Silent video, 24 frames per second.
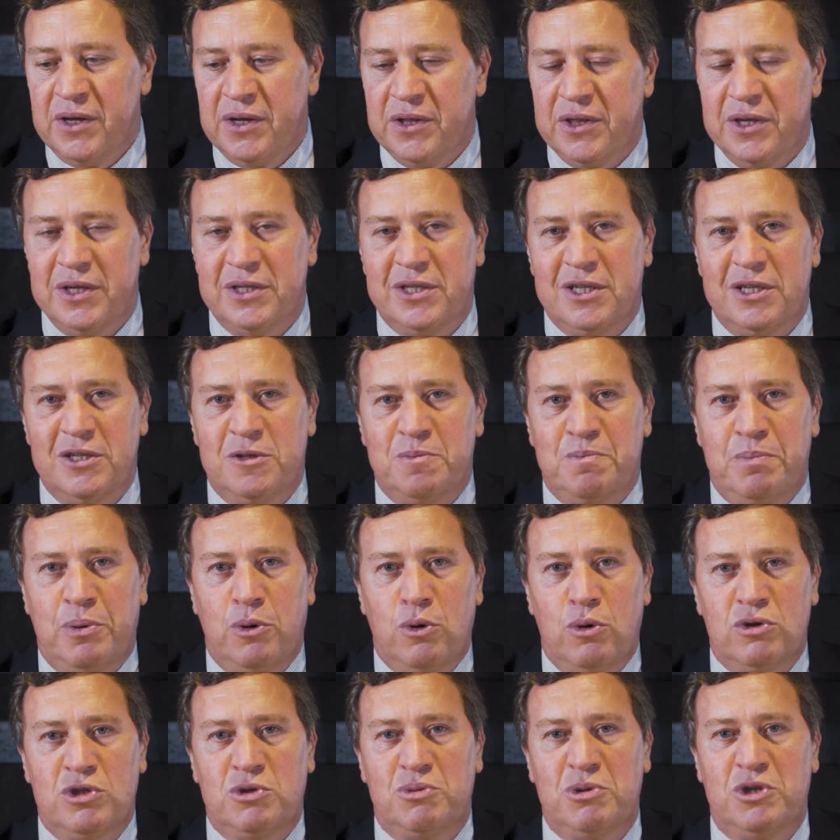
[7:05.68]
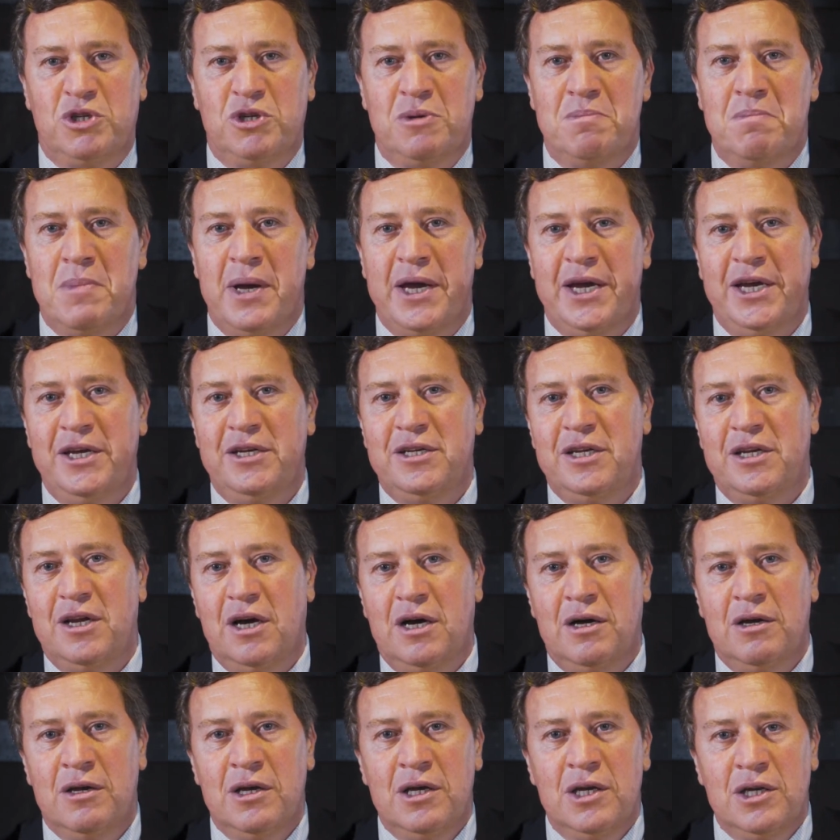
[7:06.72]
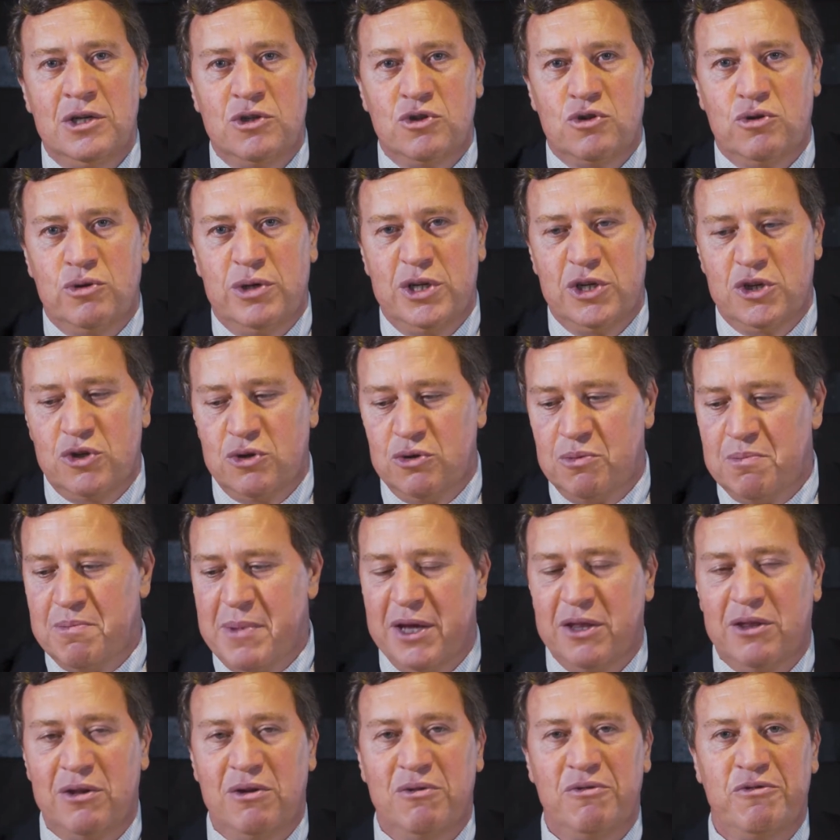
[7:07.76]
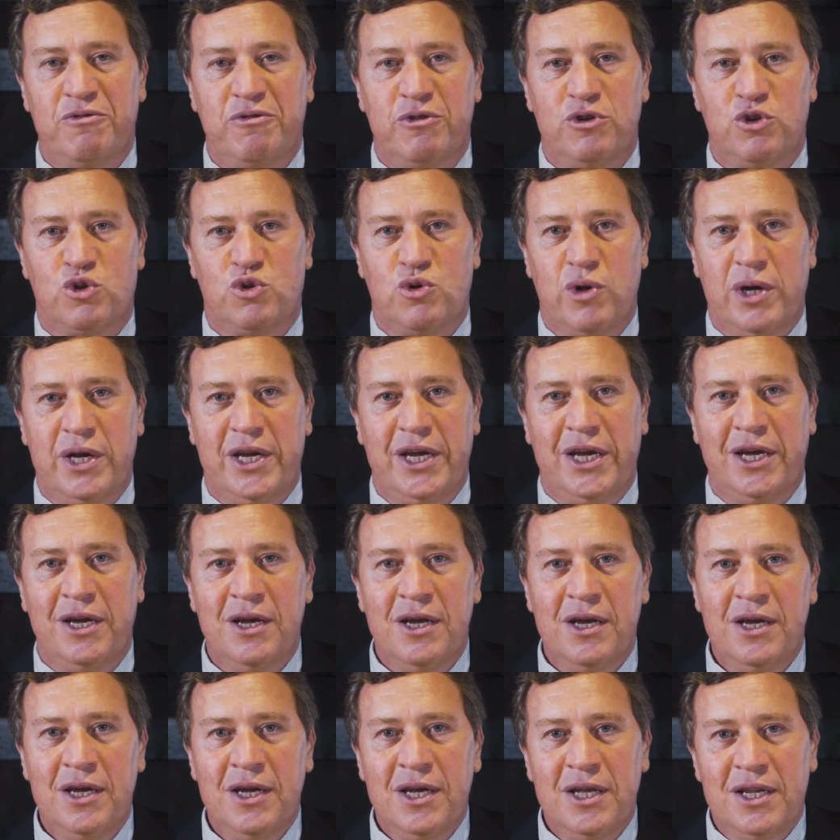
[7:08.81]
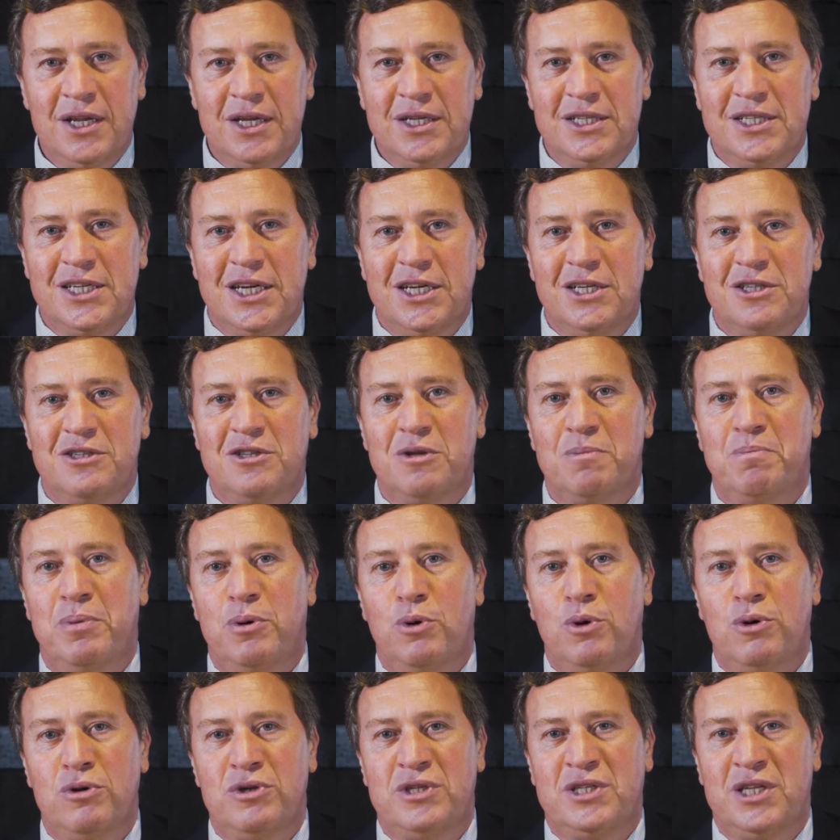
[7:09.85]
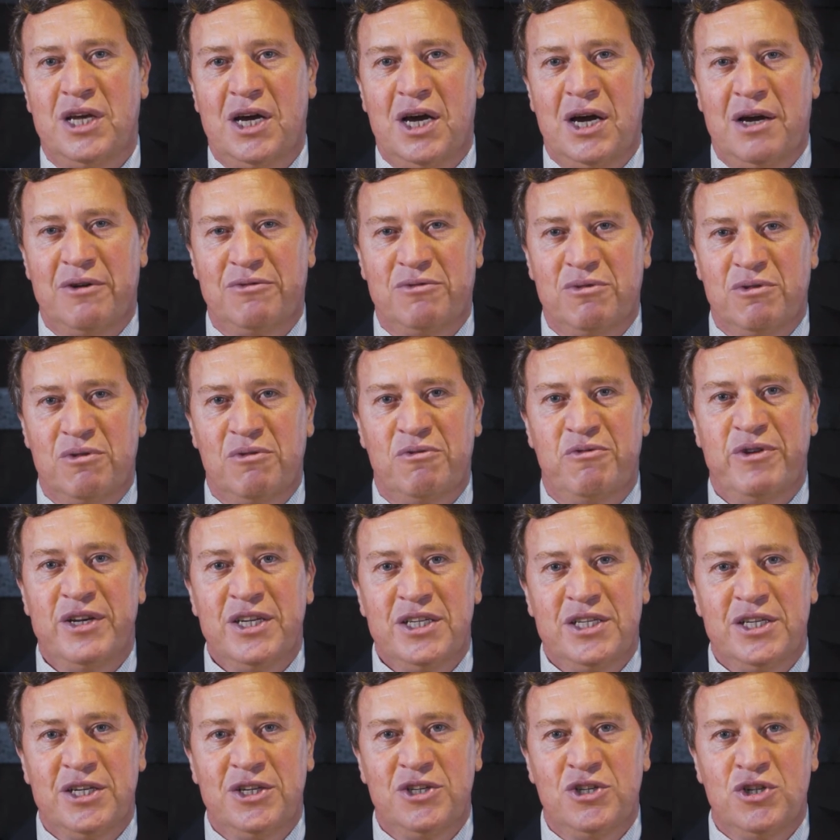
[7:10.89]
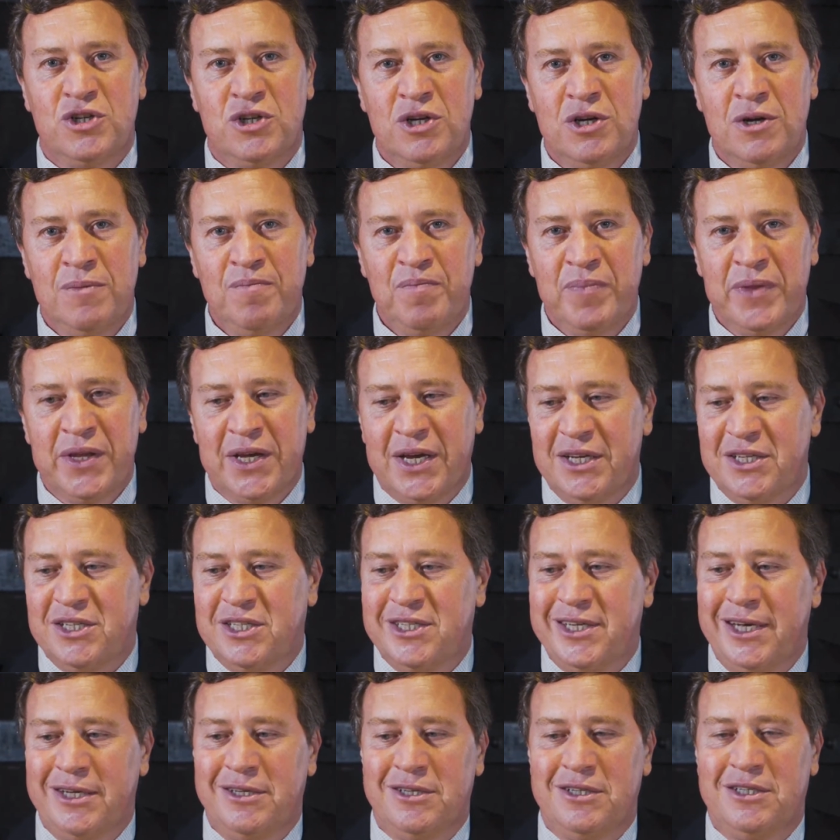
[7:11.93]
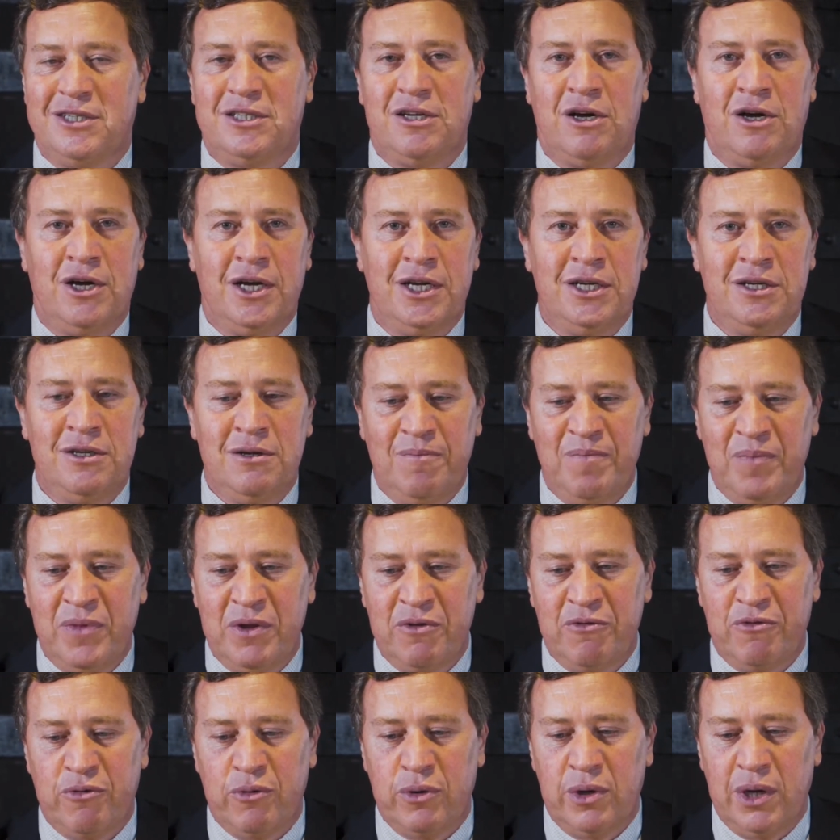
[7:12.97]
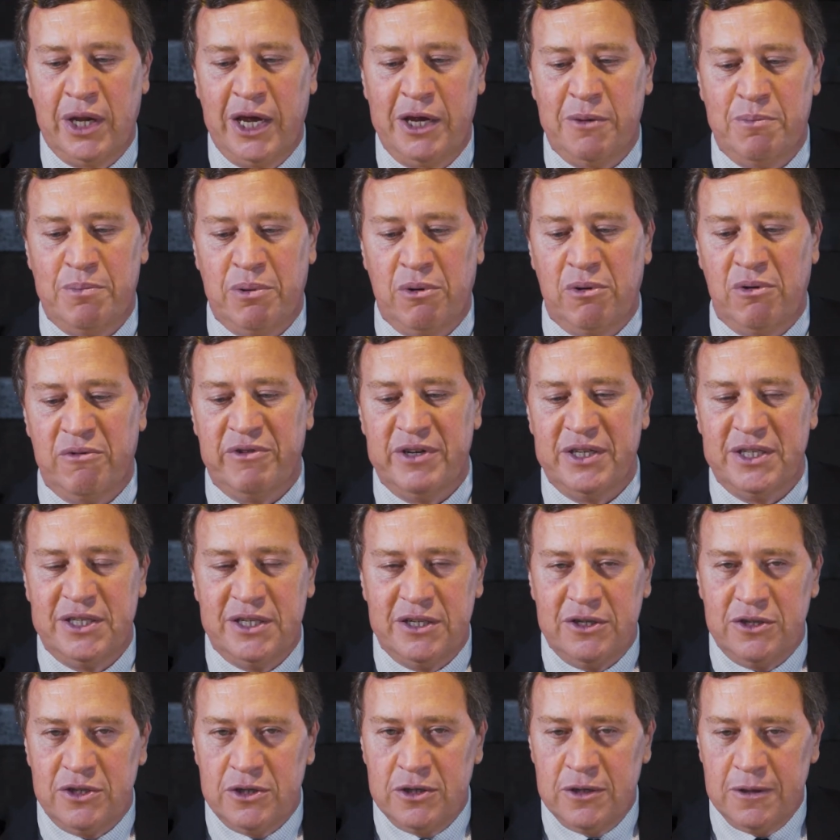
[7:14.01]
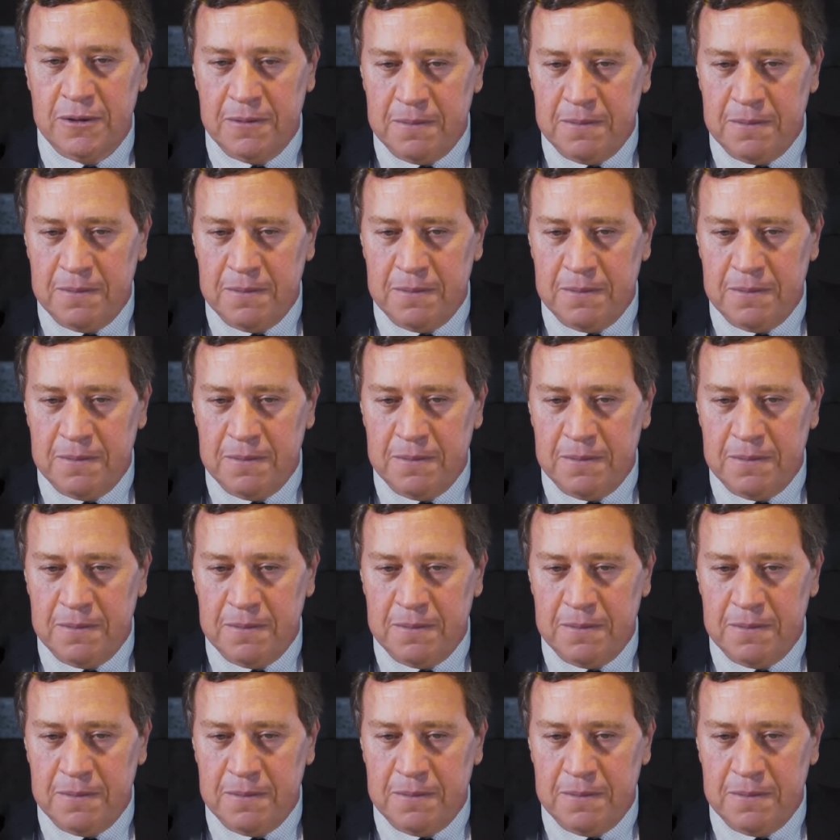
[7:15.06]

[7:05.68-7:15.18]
This is ports which are made in our traditional method of foot treading. So it's the ports that after a vintage get set aside for a late bottle vintage.